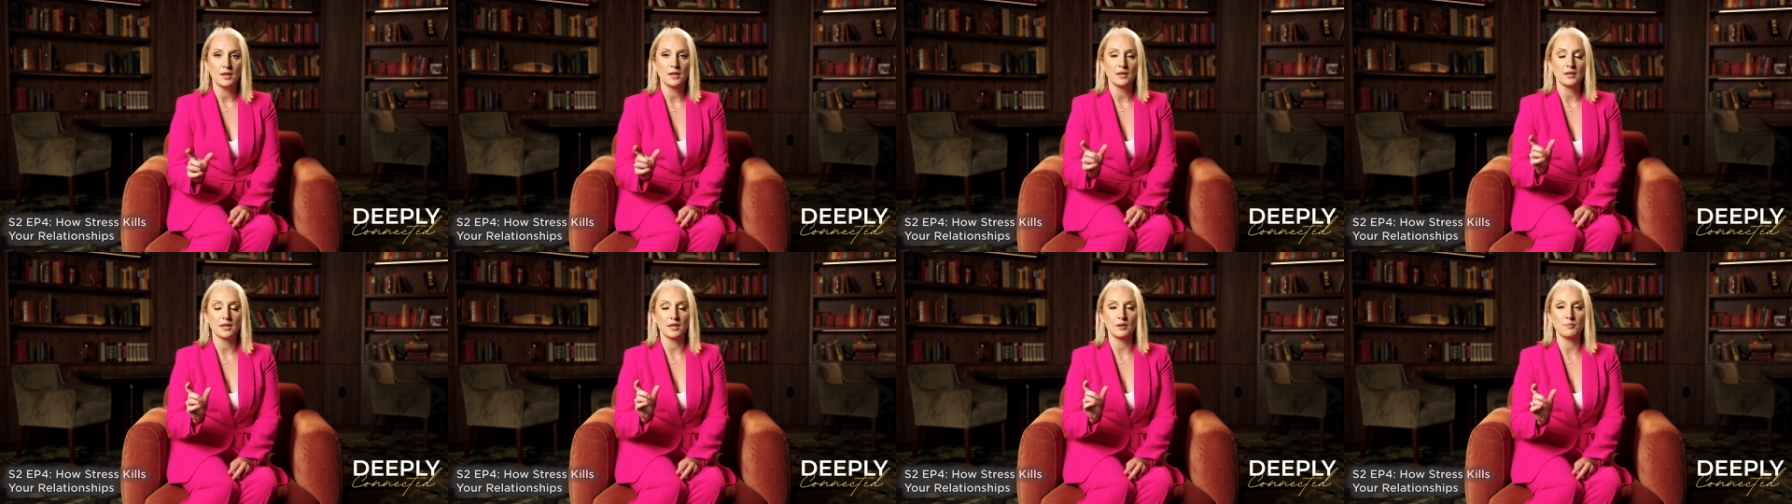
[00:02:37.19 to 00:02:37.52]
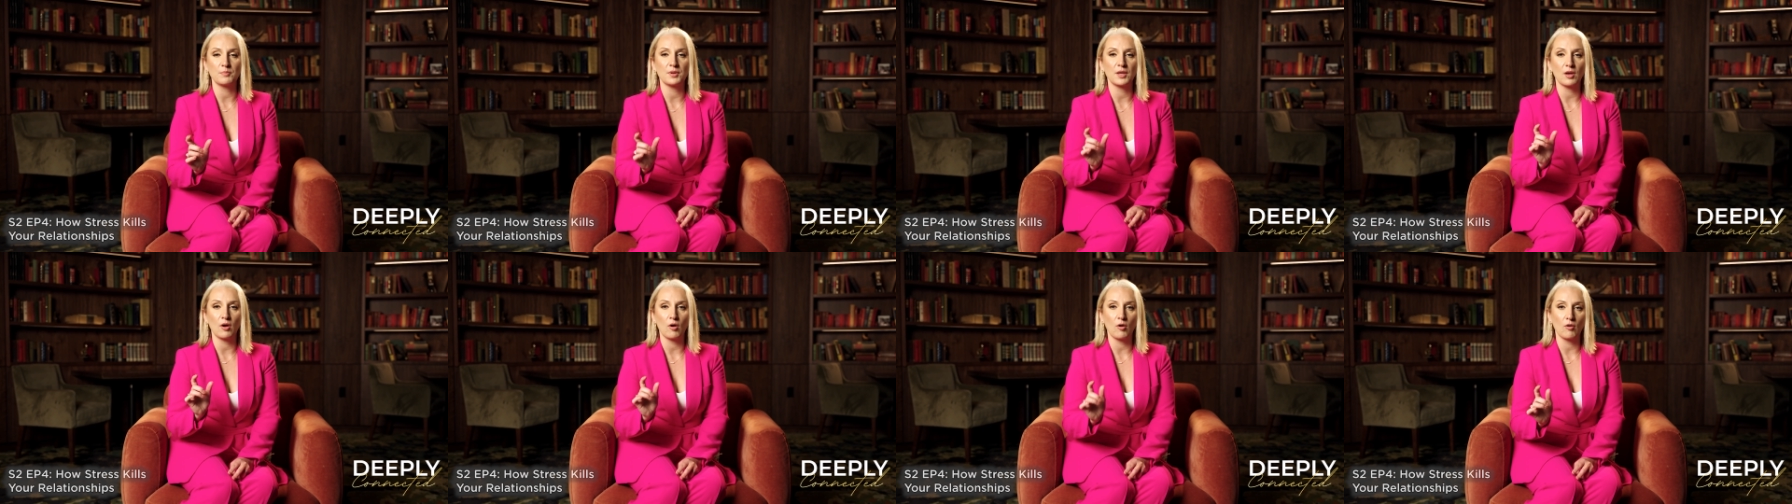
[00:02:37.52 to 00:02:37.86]
can
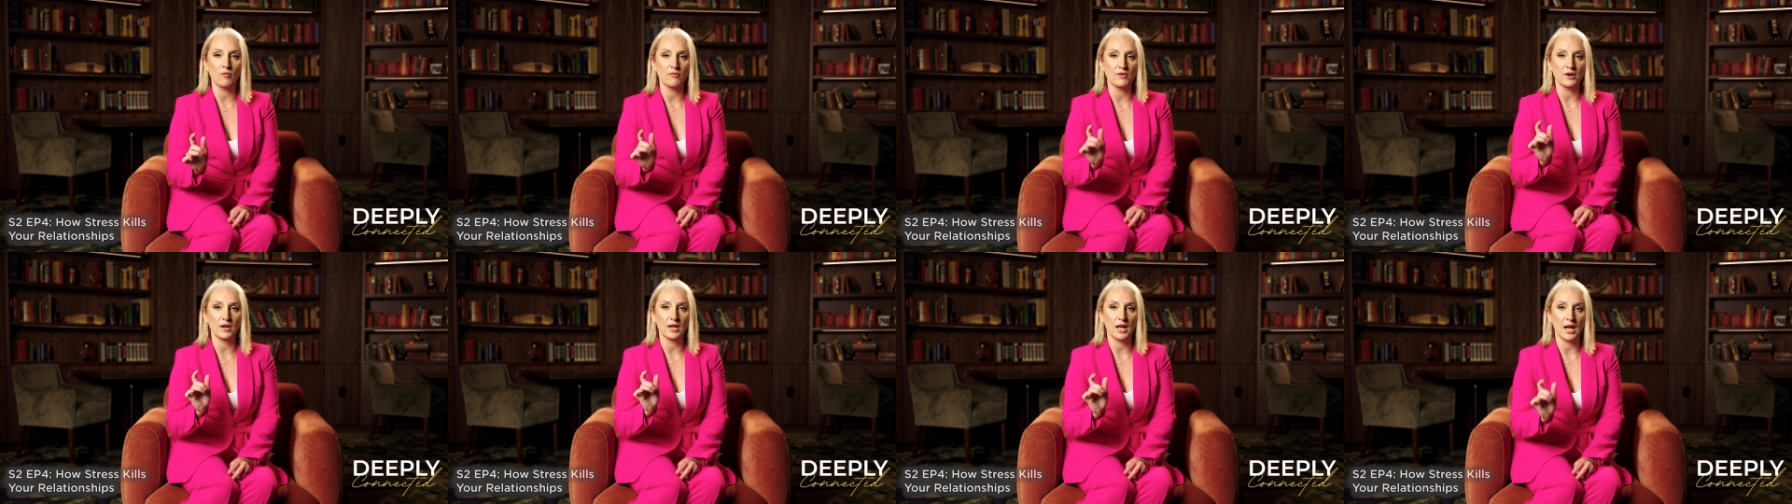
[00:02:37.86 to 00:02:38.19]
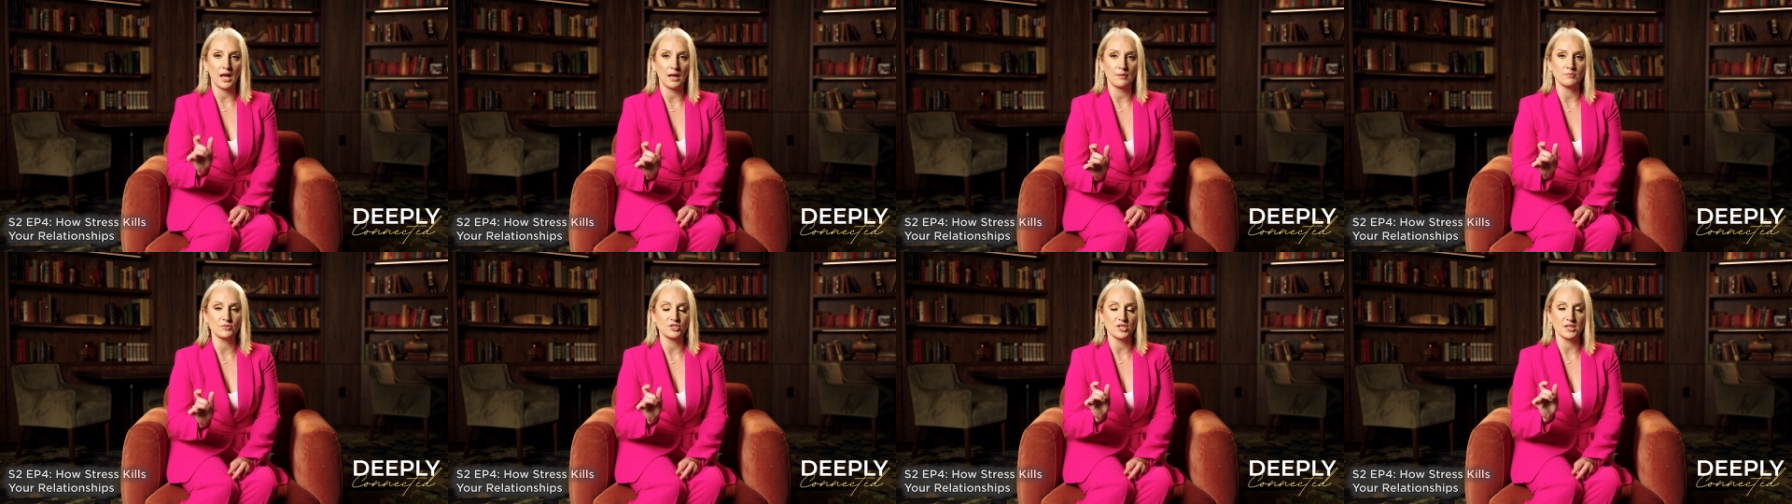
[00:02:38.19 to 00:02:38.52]
be
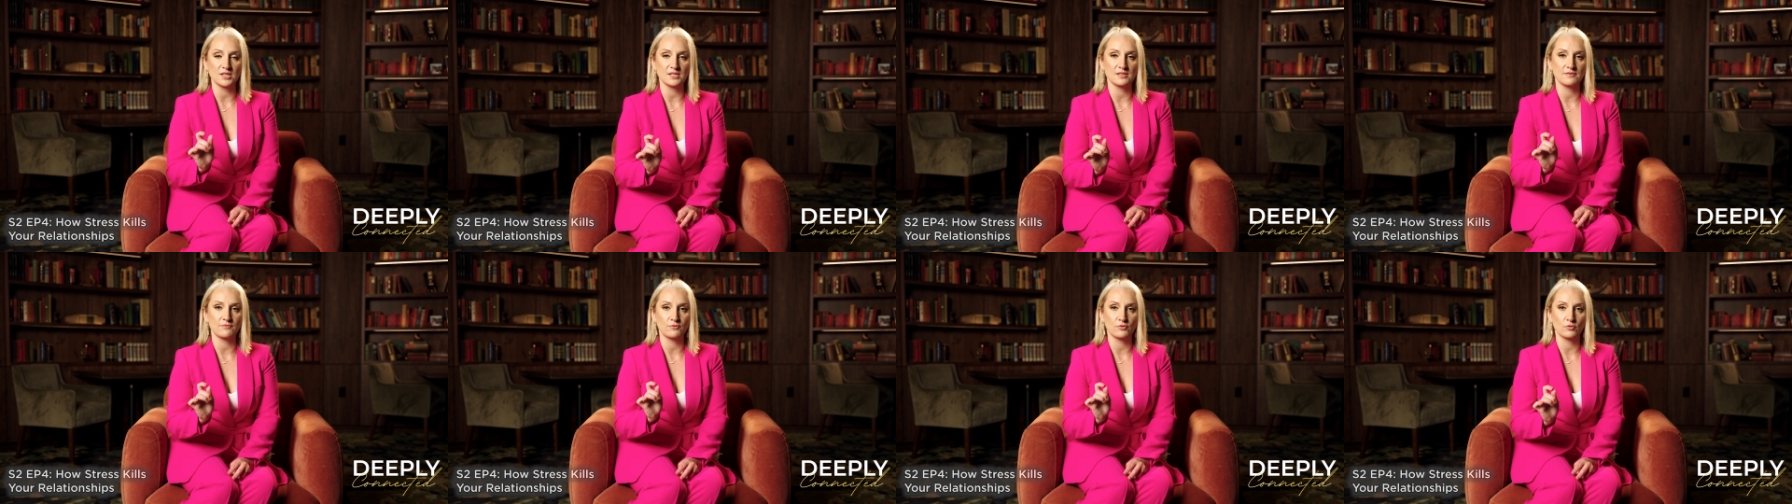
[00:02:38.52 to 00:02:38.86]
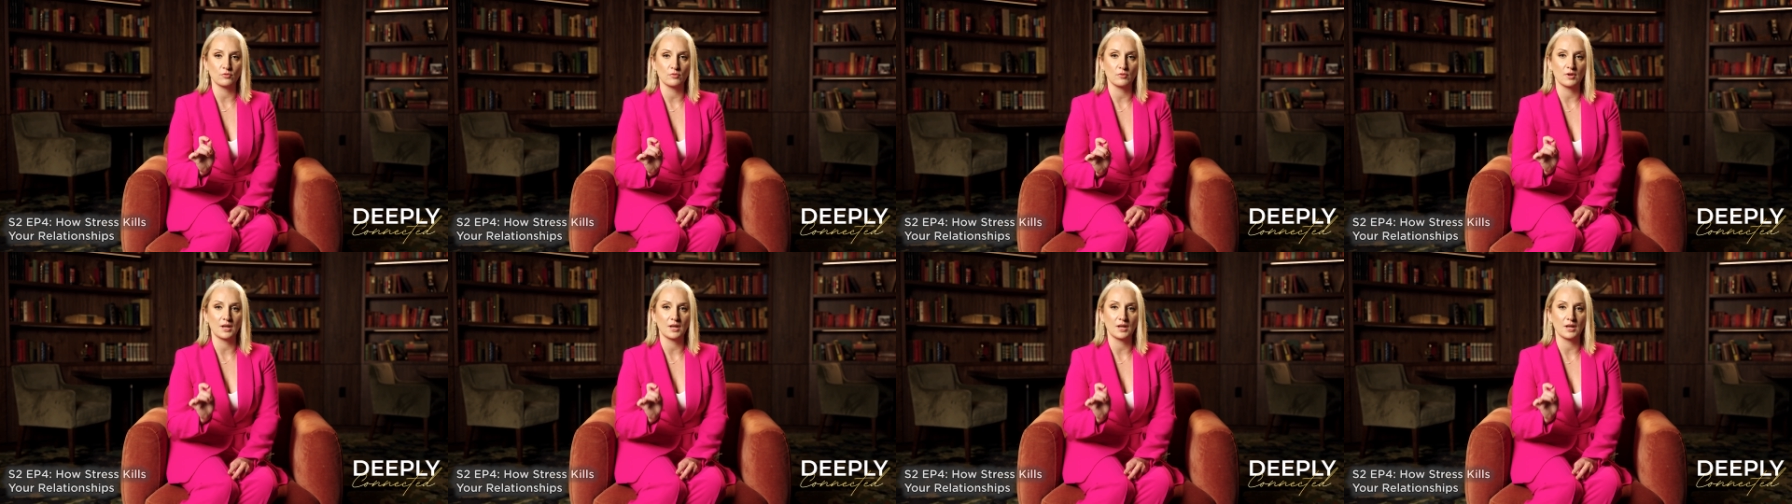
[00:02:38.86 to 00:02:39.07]
overcome just through